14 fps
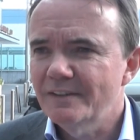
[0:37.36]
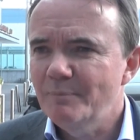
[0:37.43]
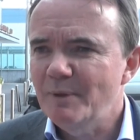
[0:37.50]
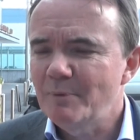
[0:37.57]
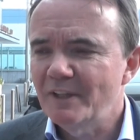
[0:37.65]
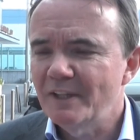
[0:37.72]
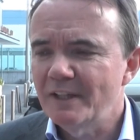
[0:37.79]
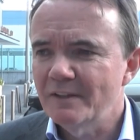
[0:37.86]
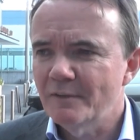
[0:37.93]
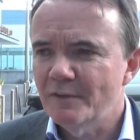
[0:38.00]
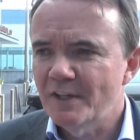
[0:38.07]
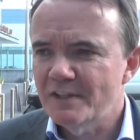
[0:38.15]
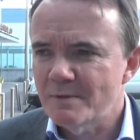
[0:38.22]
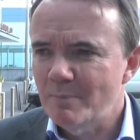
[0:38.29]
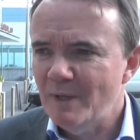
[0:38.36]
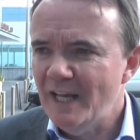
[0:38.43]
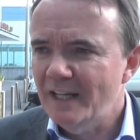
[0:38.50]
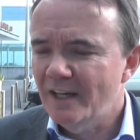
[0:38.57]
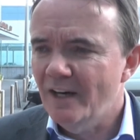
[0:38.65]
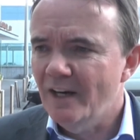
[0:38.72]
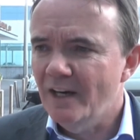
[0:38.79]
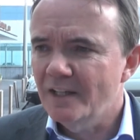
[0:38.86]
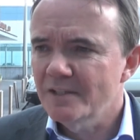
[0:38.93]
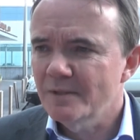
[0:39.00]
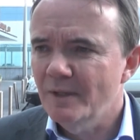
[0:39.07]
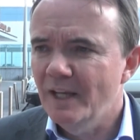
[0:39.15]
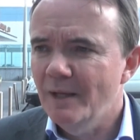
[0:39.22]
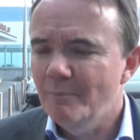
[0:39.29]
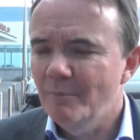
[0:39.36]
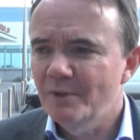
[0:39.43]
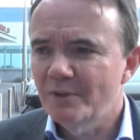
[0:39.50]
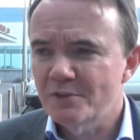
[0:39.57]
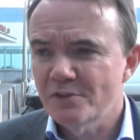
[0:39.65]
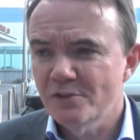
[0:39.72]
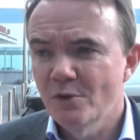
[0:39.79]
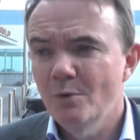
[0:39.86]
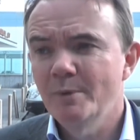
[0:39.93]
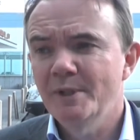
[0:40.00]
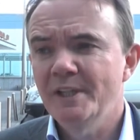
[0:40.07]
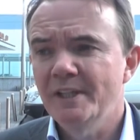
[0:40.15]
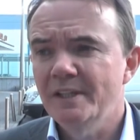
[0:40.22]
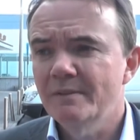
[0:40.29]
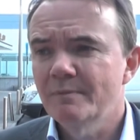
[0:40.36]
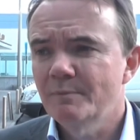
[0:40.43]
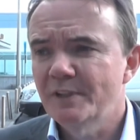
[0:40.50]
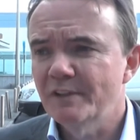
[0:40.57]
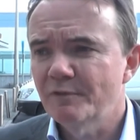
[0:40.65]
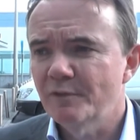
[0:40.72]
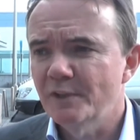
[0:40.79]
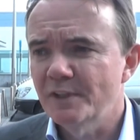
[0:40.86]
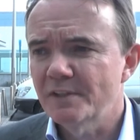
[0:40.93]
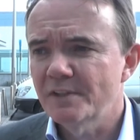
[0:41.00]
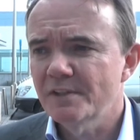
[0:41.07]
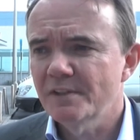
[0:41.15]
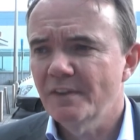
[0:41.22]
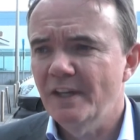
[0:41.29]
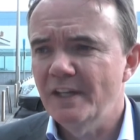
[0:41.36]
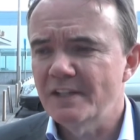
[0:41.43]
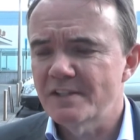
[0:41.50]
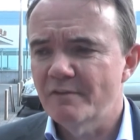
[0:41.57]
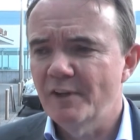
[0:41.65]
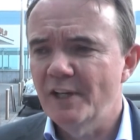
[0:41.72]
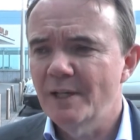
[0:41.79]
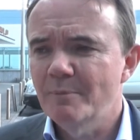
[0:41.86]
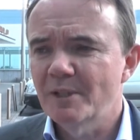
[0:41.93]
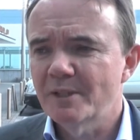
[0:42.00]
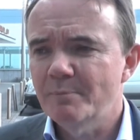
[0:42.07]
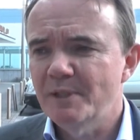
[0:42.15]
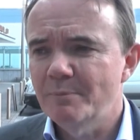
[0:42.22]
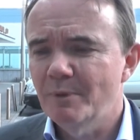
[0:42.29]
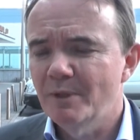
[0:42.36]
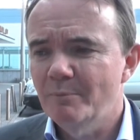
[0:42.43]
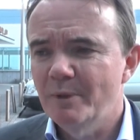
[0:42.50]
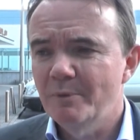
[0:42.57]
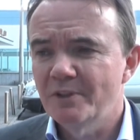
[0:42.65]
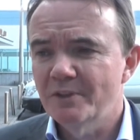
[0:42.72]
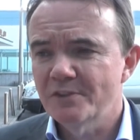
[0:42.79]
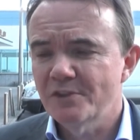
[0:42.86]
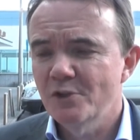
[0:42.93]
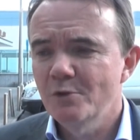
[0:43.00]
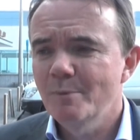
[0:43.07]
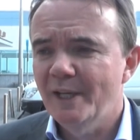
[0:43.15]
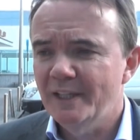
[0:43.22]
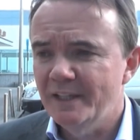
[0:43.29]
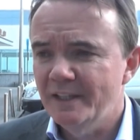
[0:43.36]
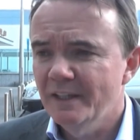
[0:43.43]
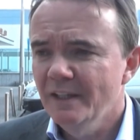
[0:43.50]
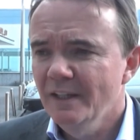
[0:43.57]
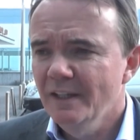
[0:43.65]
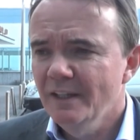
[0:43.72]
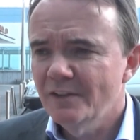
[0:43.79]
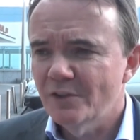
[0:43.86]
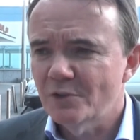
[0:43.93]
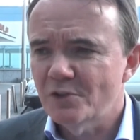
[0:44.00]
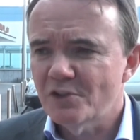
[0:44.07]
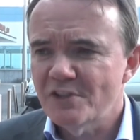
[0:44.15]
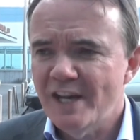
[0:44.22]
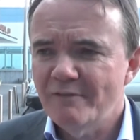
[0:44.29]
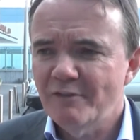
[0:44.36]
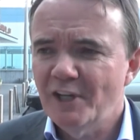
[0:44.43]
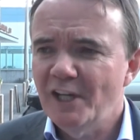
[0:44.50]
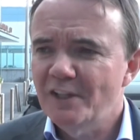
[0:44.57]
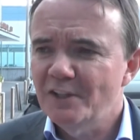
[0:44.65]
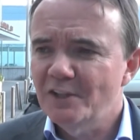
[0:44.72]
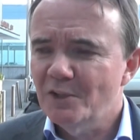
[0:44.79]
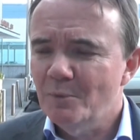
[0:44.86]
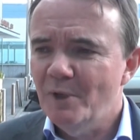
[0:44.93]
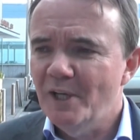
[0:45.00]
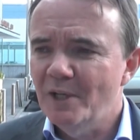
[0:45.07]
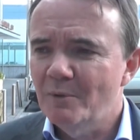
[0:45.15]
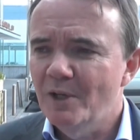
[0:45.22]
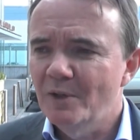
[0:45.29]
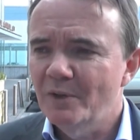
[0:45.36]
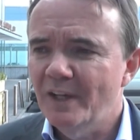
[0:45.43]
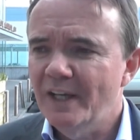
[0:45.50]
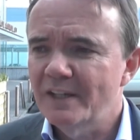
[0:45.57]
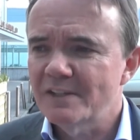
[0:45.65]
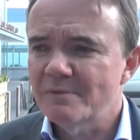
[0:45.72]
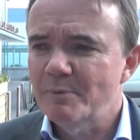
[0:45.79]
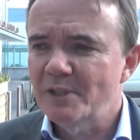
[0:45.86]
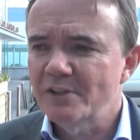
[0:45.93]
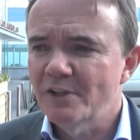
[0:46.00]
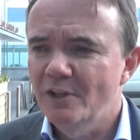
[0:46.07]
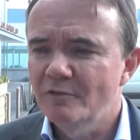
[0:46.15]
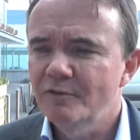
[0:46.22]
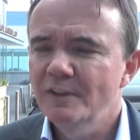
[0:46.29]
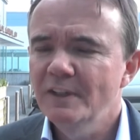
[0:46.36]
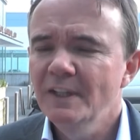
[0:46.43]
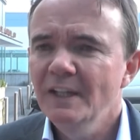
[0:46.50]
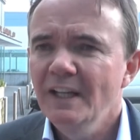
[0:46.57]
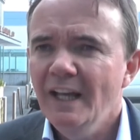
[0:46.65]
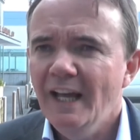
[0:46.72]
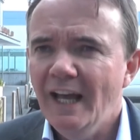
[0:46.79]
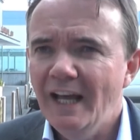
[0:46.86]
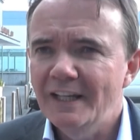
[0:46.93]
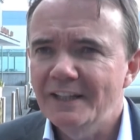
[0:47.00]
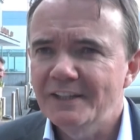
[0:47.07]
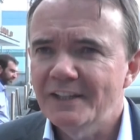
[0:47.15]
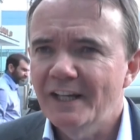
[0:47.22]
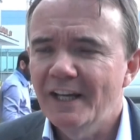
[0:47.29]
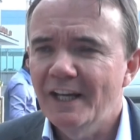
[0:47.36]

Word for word: people think of it as a black art, but there's so many different things available to people. Maybe there's too many, so just navigating their way around that has been tough. And